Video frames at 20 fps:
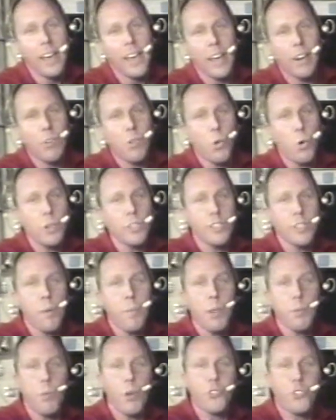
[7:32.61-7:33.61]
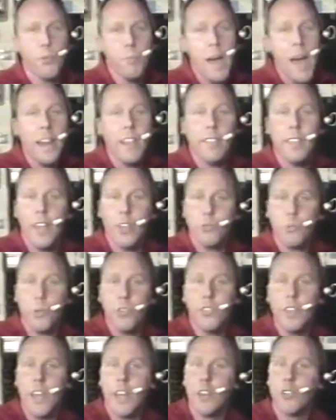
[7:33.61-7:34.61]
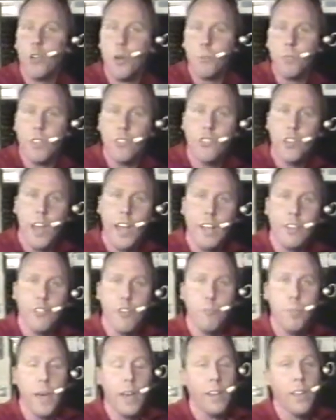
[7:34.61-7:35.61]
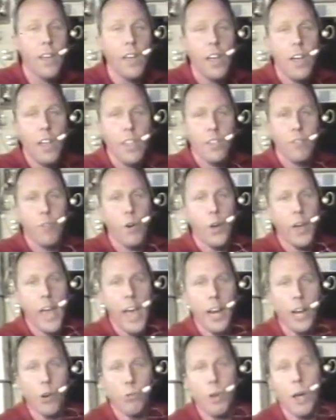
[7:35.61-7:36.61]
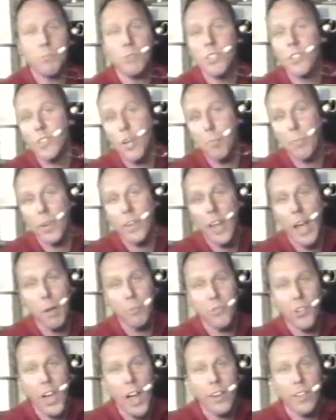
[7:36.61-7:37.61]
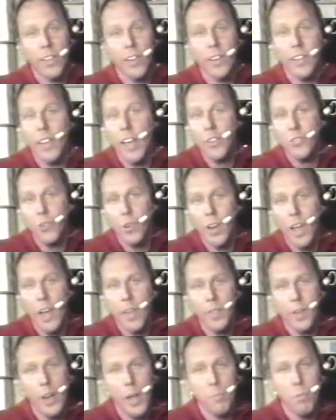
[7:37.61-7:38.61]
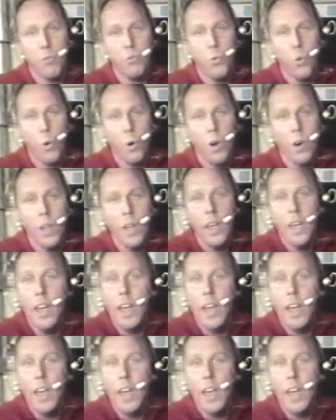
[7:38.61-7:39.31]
And of course, some of the most dramatic things we're seeing in terms of change have been the volcanic eruptions up in Kamchatka yesterday and the day before.